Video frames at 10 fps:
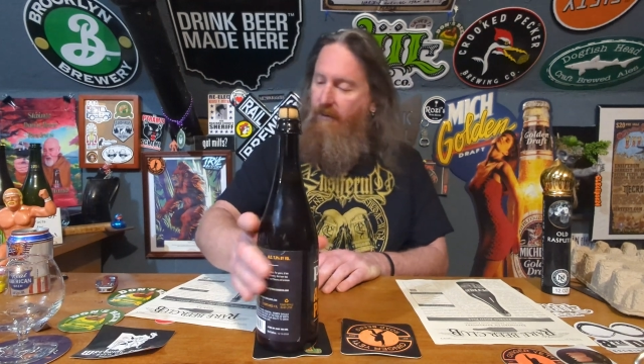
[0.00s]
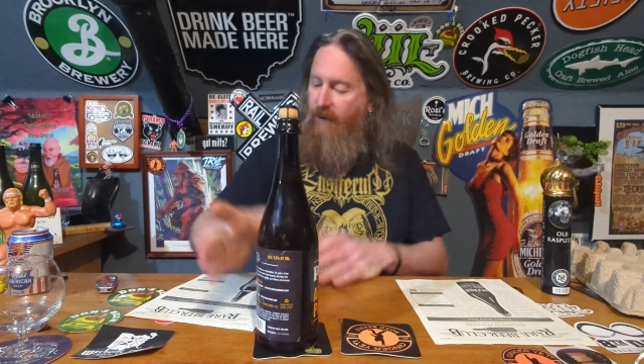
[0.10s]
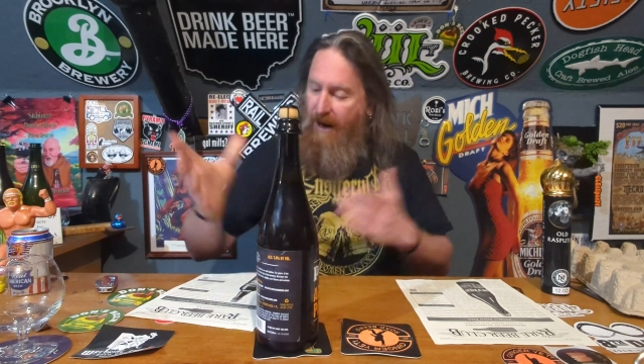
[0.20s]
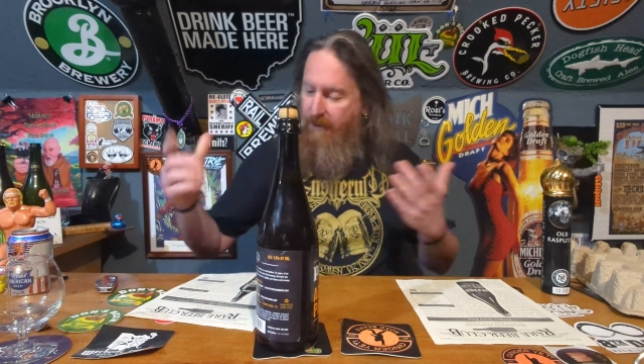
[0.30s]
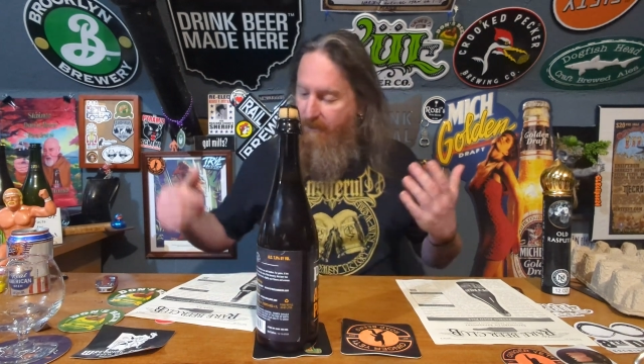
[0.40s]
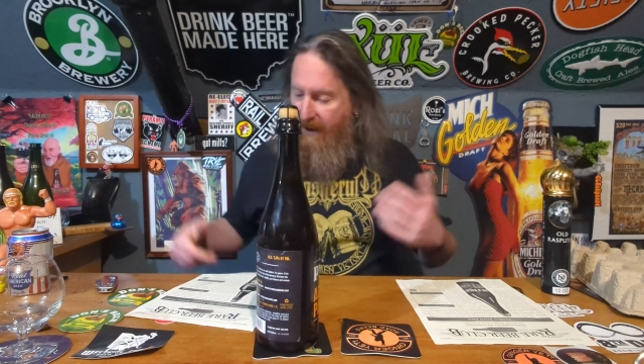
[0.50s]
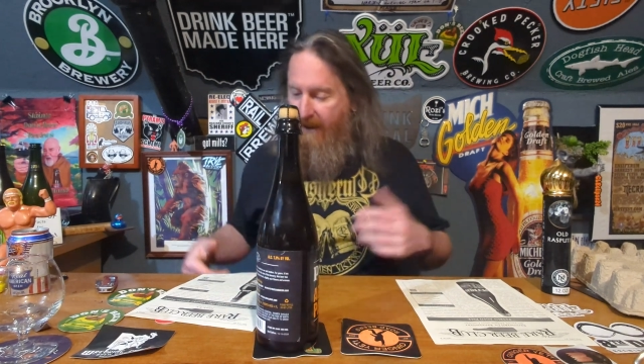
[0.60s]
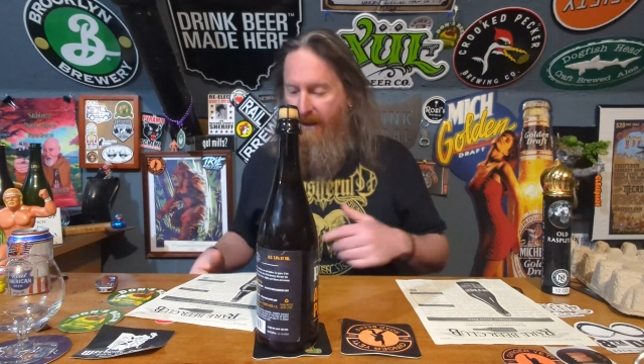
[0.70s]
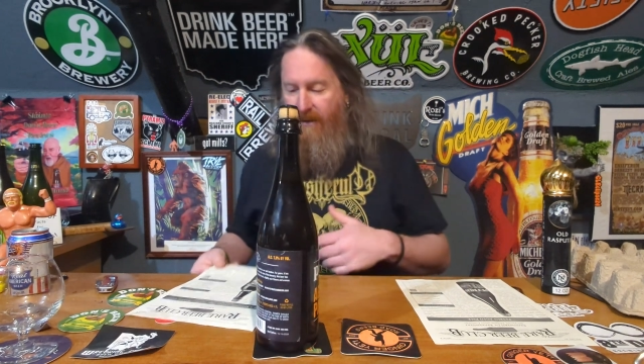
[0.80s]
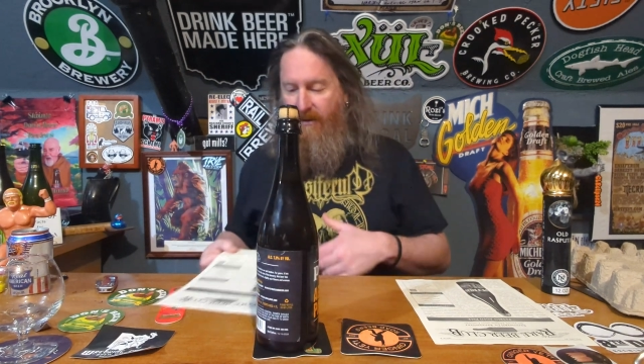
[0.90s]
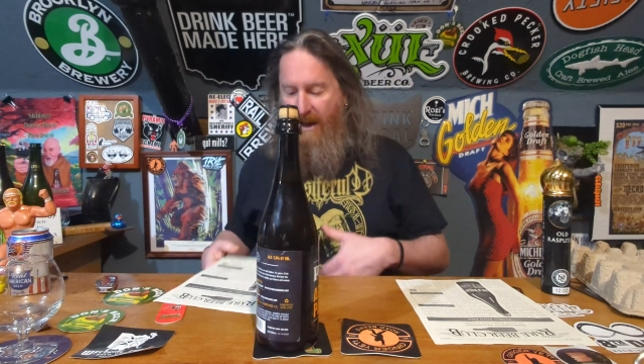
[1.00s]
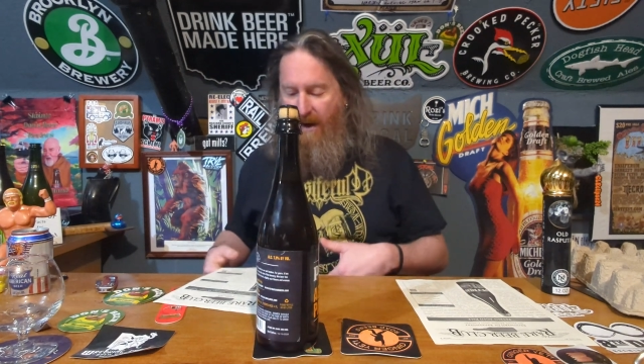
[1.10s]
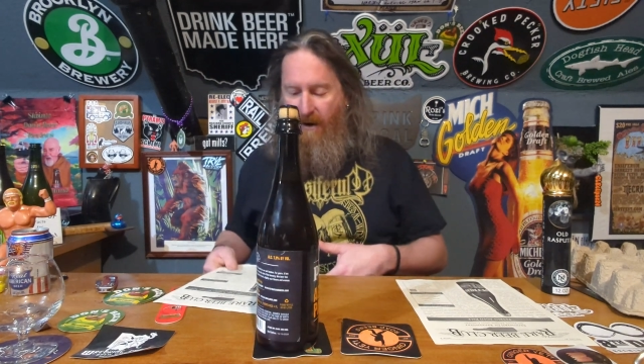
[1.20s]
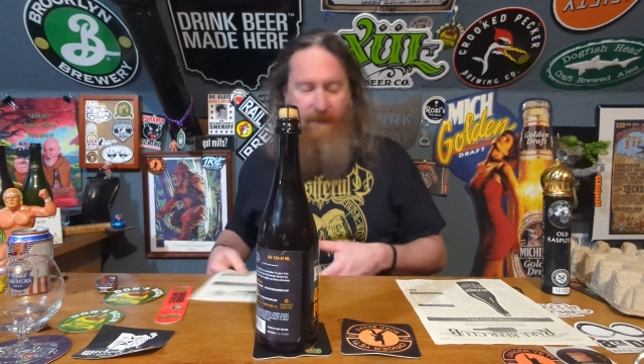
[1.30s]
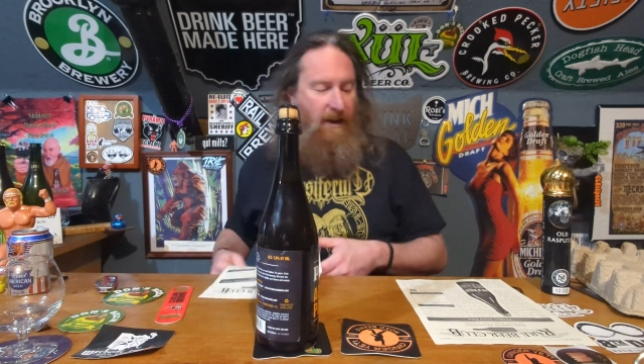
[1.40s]
Randomly picked another
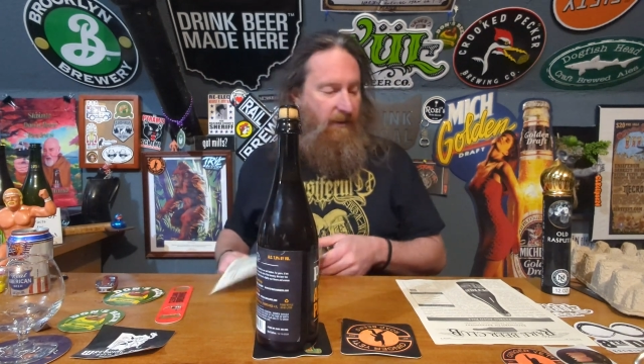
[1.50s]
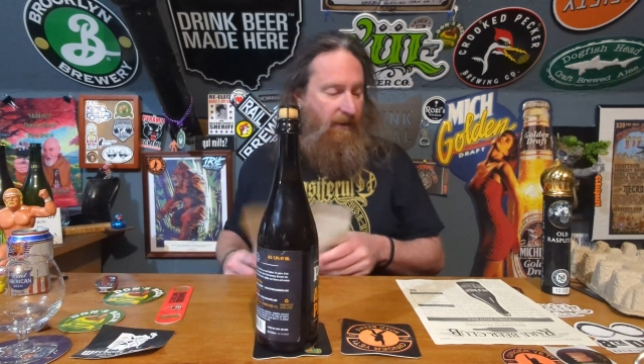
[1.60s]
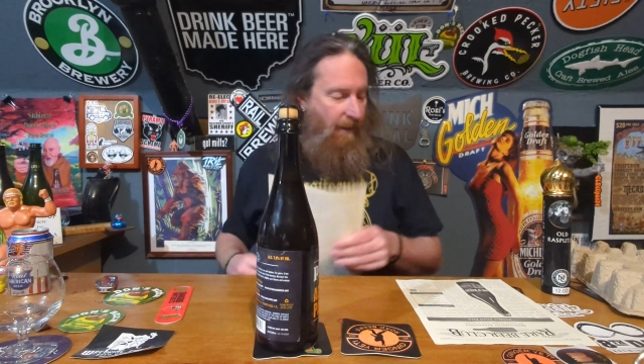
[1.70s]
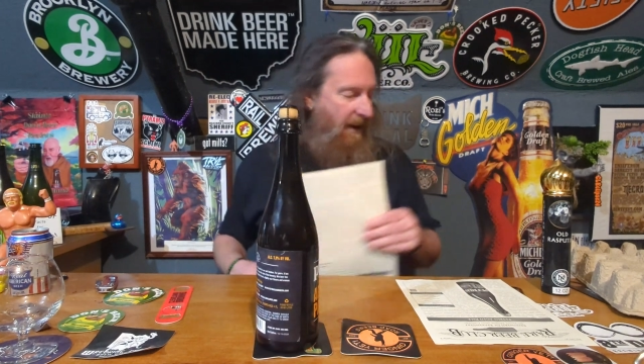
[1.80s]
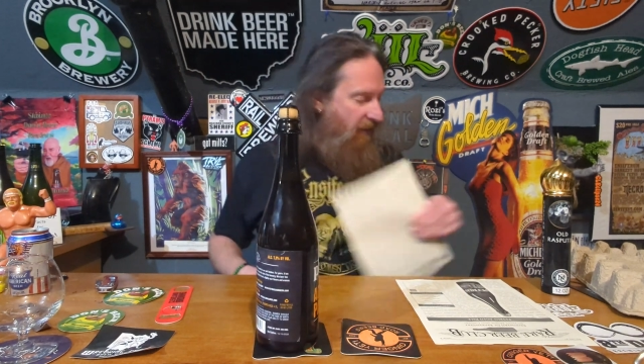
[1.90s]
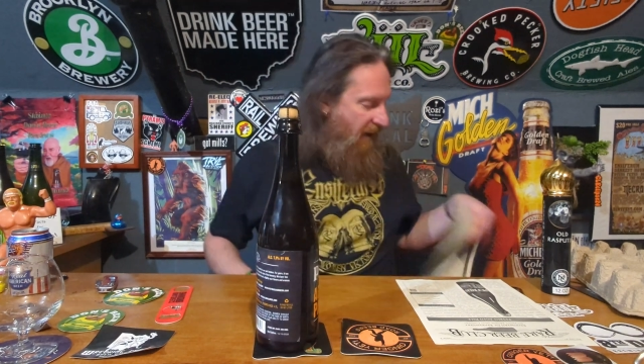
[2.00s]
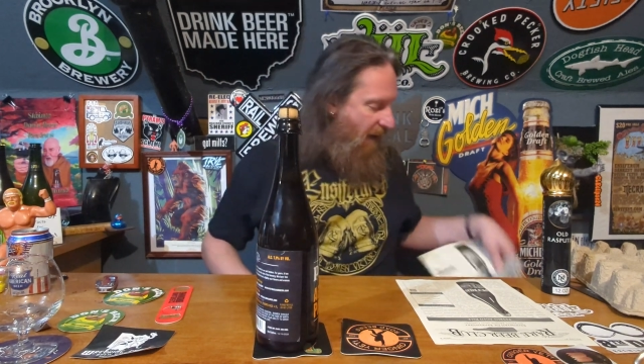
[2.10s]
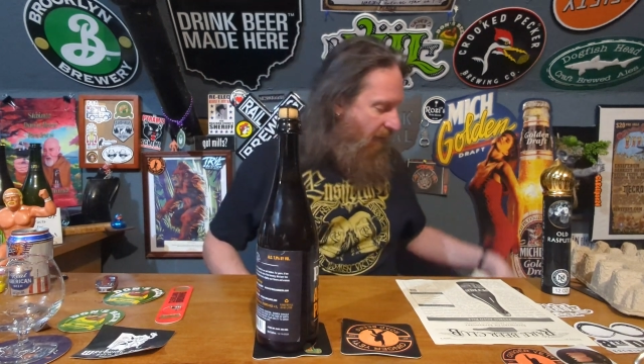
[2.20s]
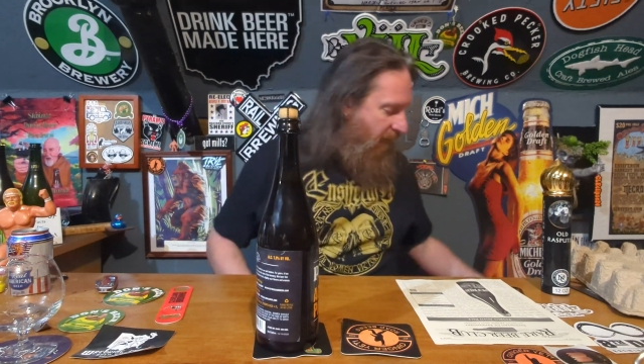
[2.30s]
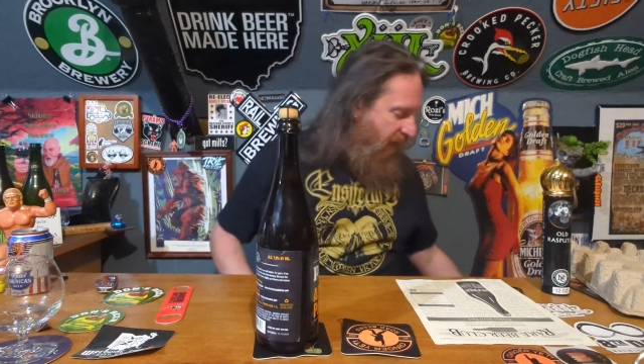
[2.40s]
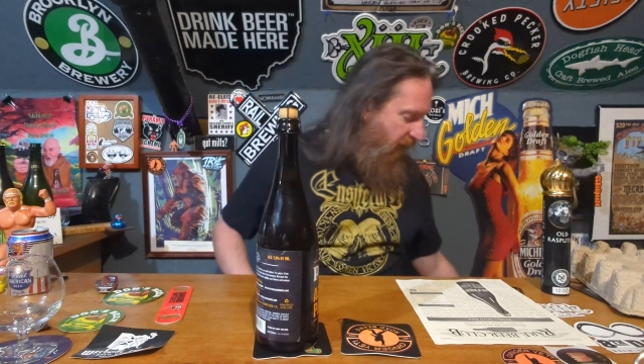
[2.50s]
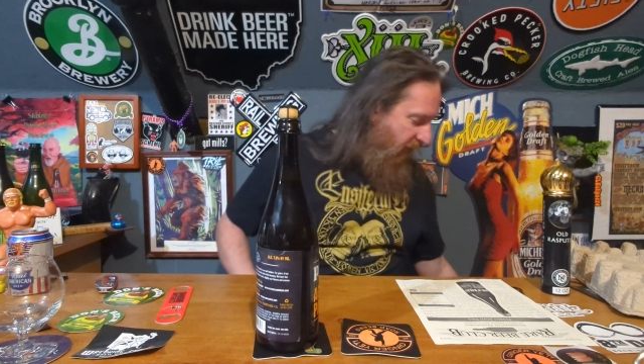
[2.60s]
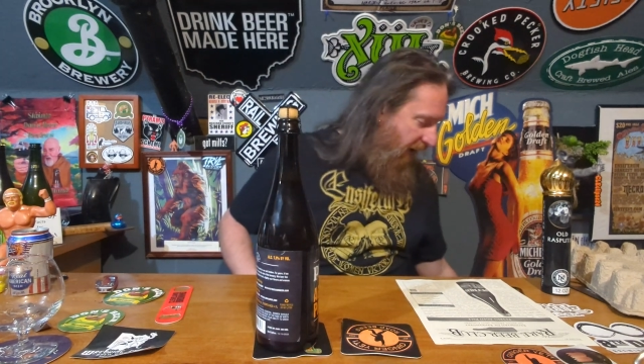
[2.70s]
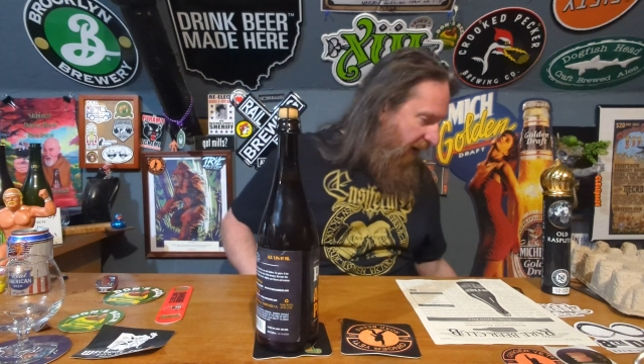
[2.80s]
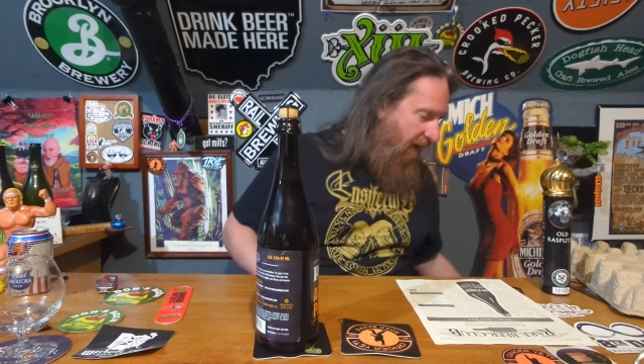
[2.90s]
sour. I've done so many sour reviews
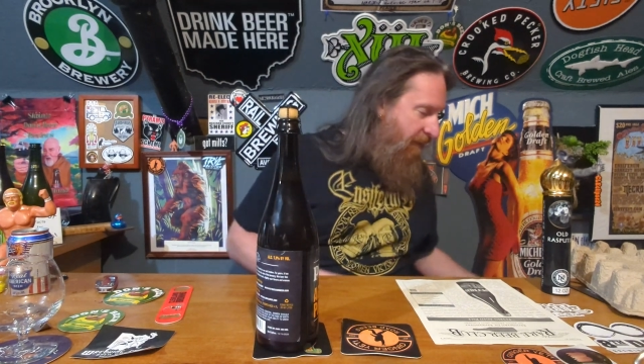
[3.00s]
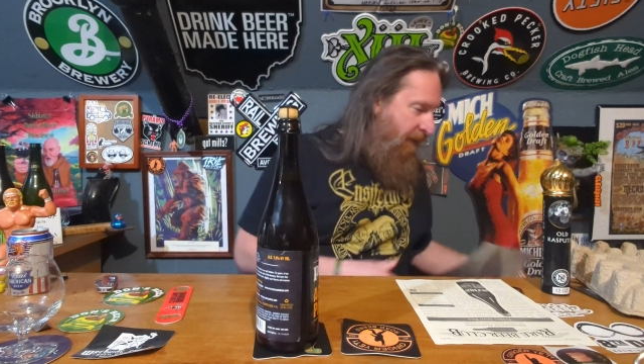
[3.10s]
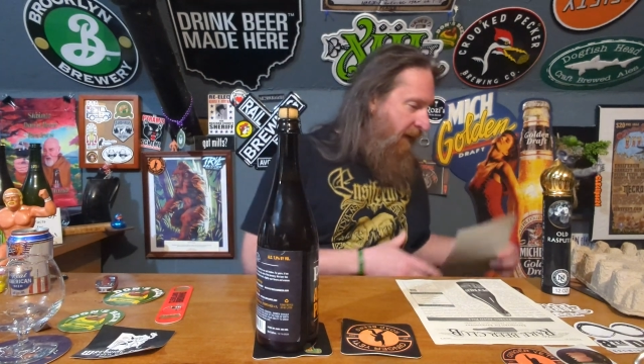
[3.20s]
lately.